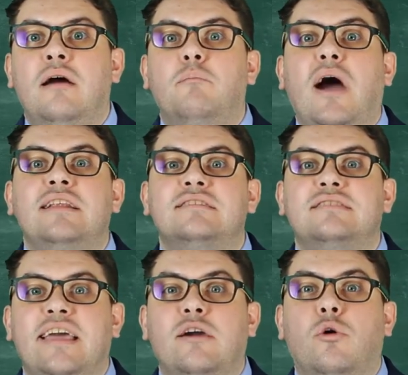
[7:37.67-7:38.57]
by the
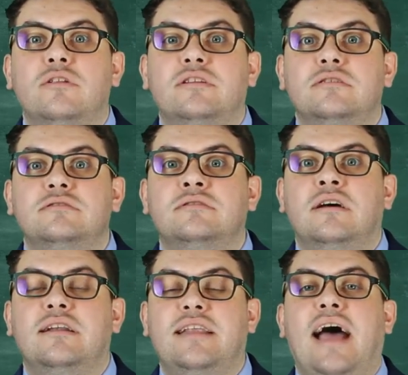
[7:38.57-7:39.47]
stakeholders
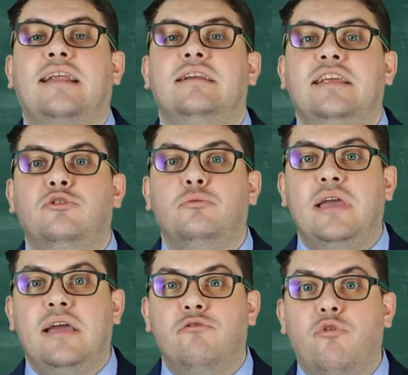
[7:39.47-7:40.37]
that need to be
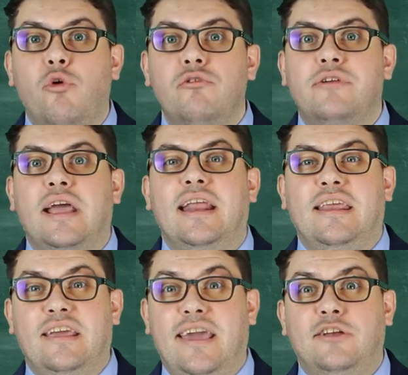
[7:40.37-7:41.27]
involved and
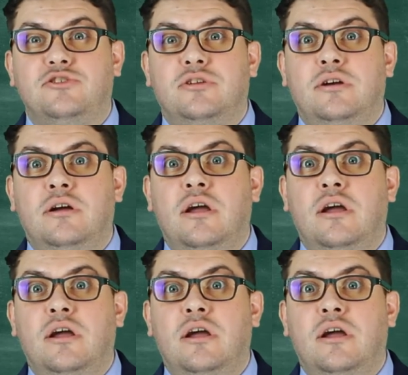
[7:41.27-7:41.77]
engaged.